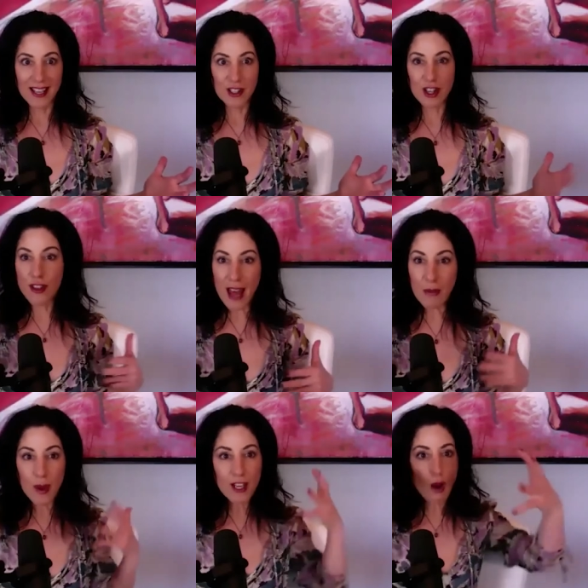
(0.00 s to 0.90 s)
So
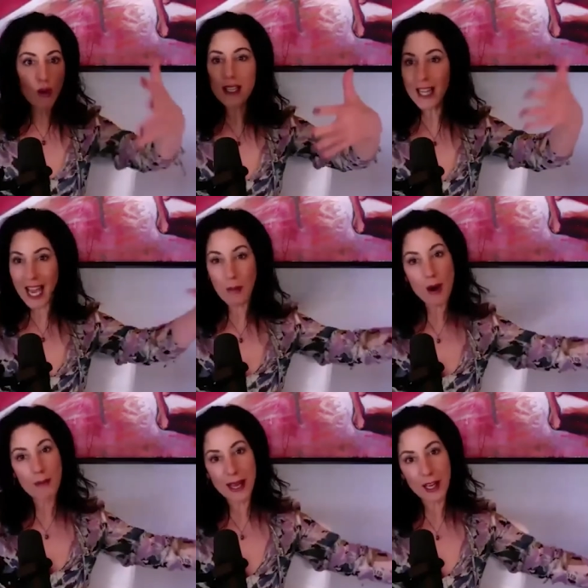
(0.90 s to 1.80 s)
then we don't claim
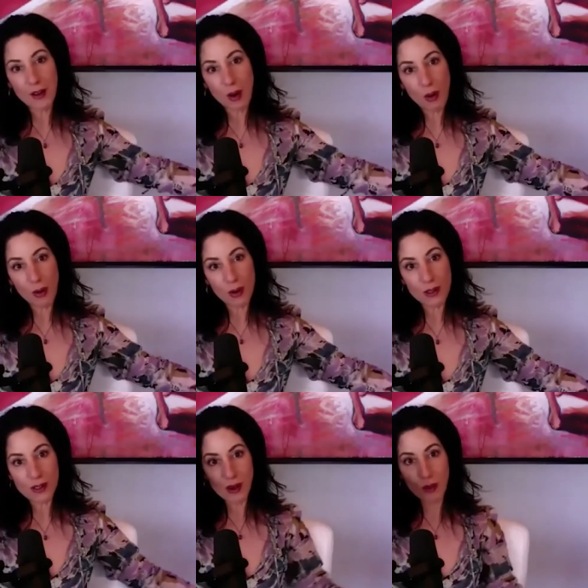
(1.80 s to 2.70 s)
our big
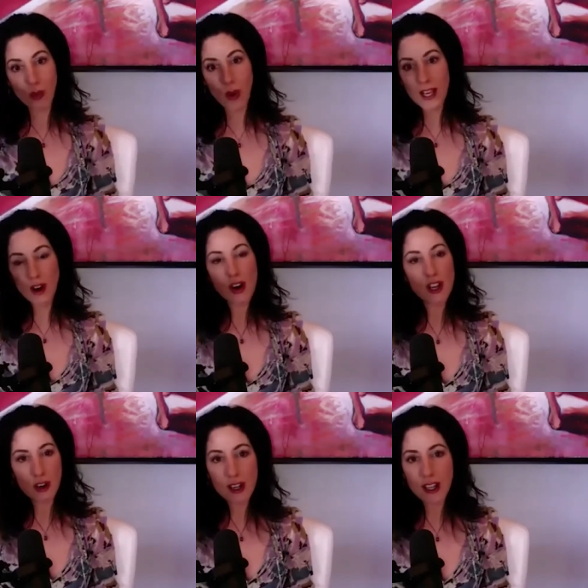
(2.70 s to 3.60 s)
goals. What your
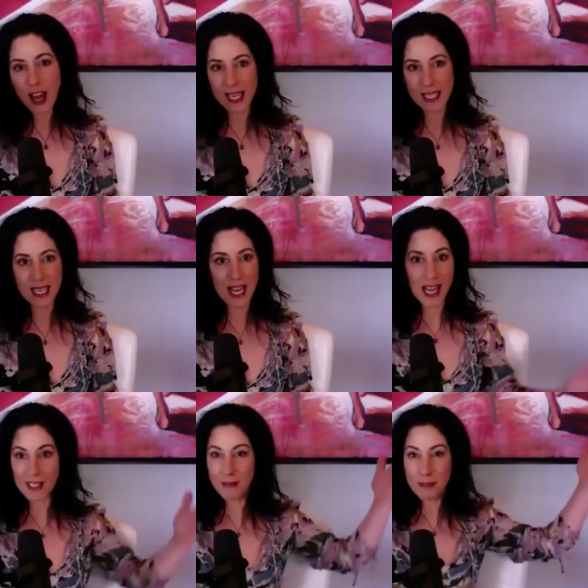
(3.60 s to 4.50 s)
your clientele
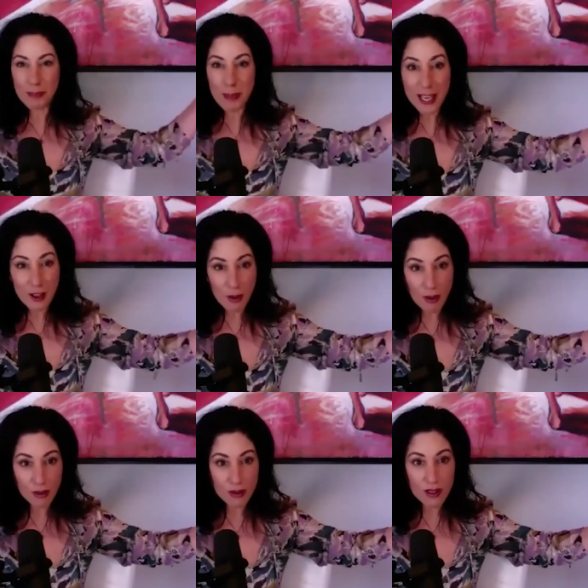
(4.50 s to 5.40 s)
has big
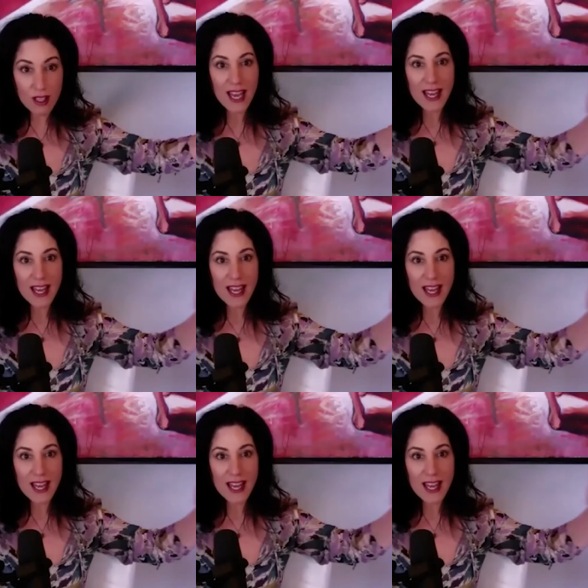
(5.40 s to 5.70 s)
goals.